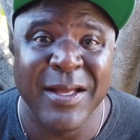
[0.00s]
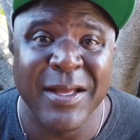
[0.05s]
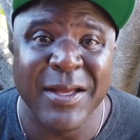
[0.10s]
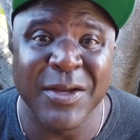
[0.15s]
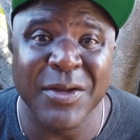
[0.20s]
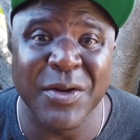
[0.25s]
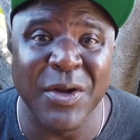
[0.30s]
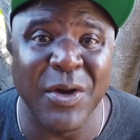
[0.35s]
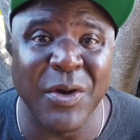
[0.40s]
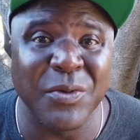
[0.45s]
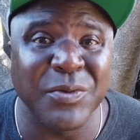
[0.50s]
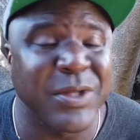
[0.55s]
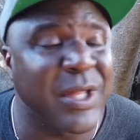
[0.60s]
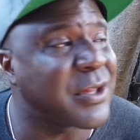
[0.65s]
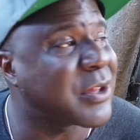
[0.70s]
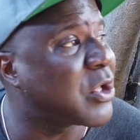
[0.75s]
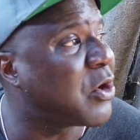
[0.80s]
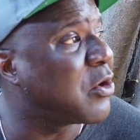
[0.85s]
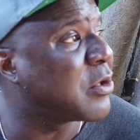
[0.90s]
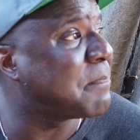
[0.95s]
You know,
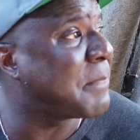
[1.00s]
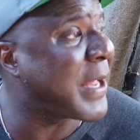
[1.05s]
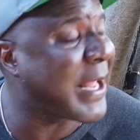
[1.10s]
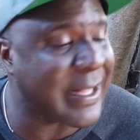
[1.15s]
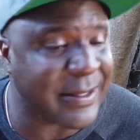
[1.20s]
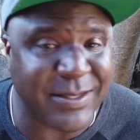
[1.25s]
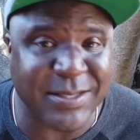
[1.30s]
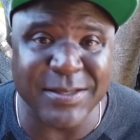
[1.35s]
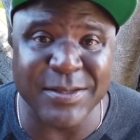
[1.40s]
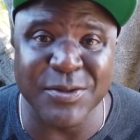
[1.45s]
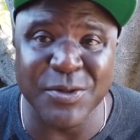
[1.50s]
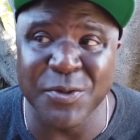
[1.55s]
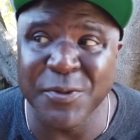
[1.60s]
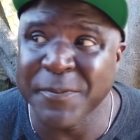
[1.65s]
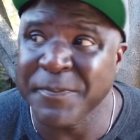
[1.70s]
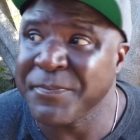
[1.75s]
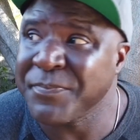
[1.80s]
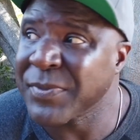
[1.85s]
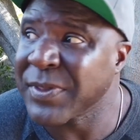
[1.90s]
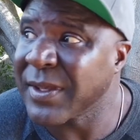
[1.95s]
this goes back to,
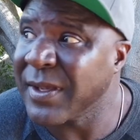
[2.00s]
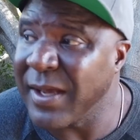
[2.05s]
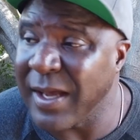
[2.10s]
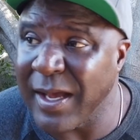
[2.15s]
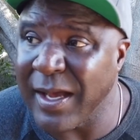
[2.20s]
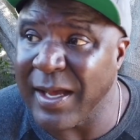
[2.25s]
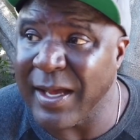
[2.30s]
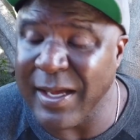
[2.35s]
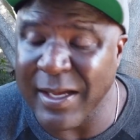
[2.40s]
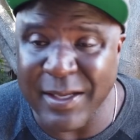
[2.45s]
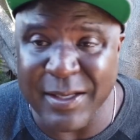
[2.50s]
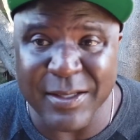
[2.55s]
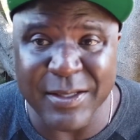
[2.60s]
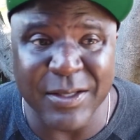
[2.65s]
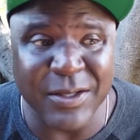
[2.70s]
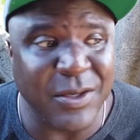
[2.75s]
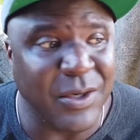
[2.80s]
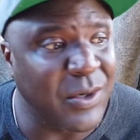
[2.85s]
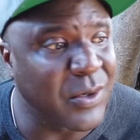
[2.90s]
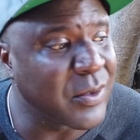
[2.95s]
uh,
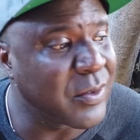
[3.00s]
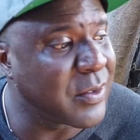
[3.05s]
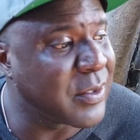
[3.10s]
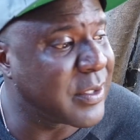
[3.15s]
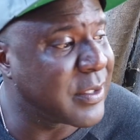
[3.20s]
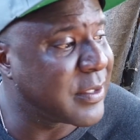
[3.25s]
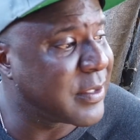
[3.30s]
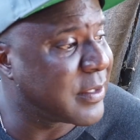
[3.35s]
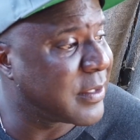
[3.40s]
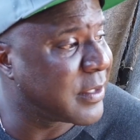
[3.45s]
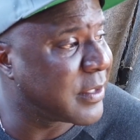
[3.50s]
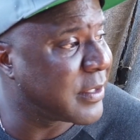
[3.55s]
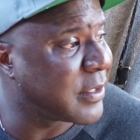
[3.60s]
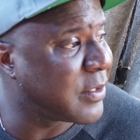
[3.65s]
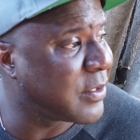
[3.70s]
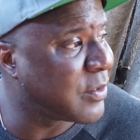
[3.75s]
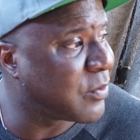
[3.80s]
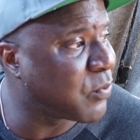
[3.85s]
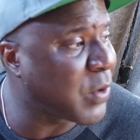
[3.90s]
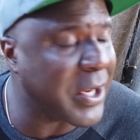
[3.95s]
you know,
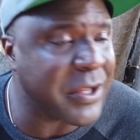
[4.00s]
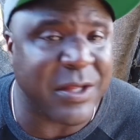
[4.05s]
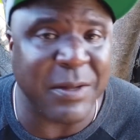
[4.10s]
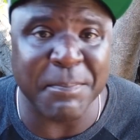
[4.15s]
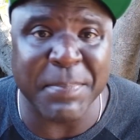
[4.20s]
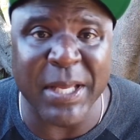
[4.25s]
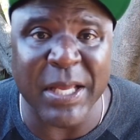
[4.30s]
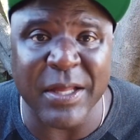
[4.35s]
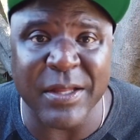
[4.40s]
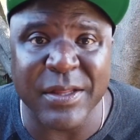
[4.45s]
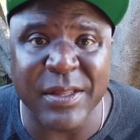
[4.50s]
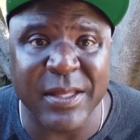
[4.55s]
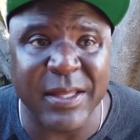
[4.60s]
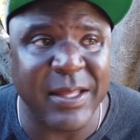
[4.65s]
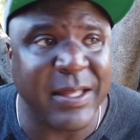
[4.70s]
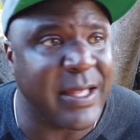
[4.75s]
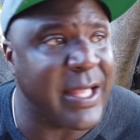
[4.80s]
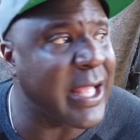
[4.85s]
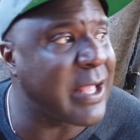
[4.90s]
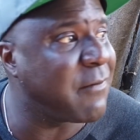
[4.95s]
rest in peace,
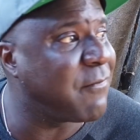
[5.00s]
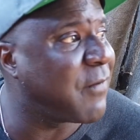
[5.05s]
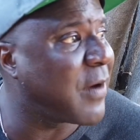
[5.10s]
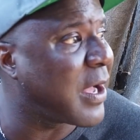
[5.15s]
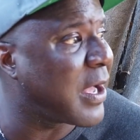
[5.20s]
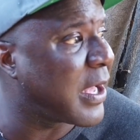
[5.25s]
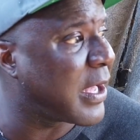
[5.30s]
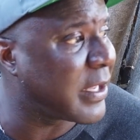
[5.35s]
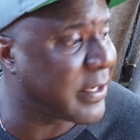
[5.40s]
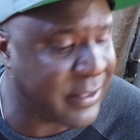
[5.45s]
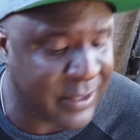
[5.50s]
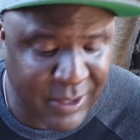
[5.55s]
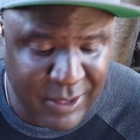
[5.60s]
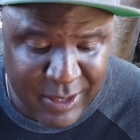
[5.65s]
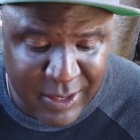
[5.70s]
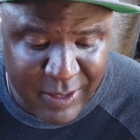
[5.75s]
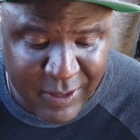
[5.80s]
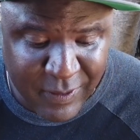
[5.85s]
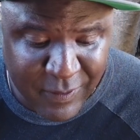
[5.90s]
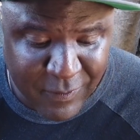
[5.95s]
King Von
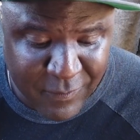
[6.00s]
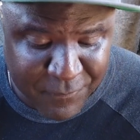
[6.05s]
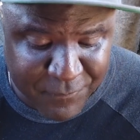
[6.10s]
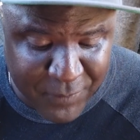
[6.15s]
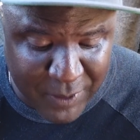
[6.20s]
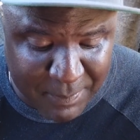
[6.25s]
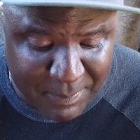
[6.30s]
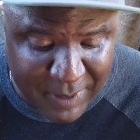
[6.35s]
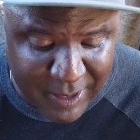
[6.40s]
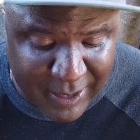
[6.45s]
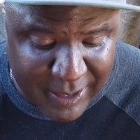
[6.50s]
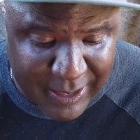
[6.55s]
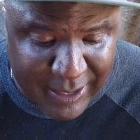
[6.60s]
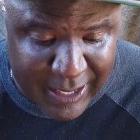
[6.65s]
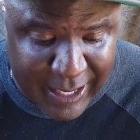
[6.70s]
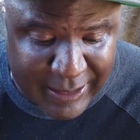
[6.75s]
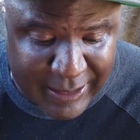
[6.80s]
from uh,